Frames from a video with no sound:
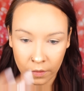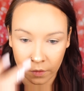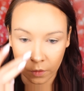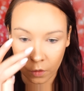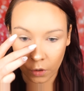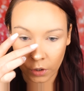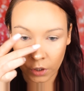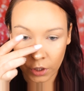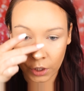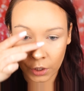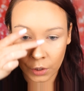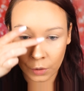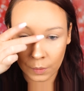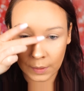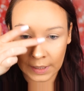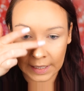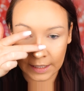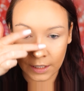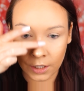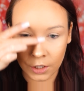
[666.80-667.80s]
Of course, you don't
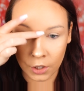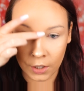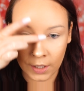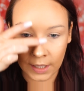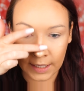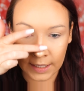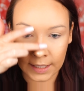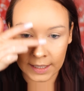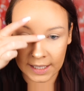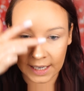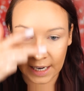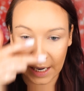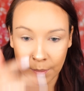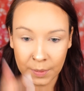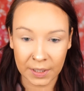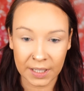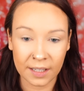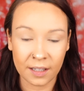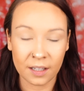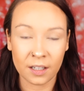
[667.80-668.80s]
need to do these
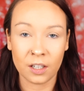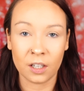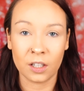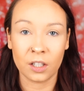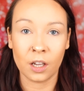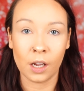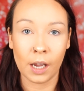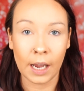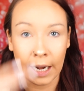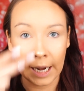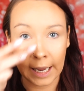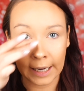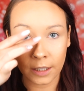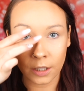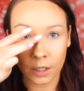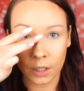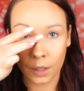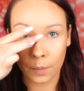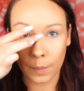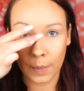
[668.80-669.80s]
steps. This is just how I like
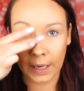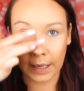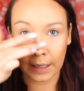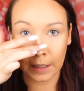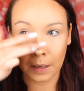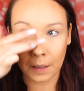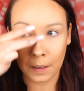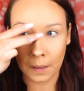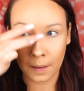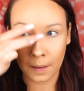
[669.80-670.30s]
to do mine.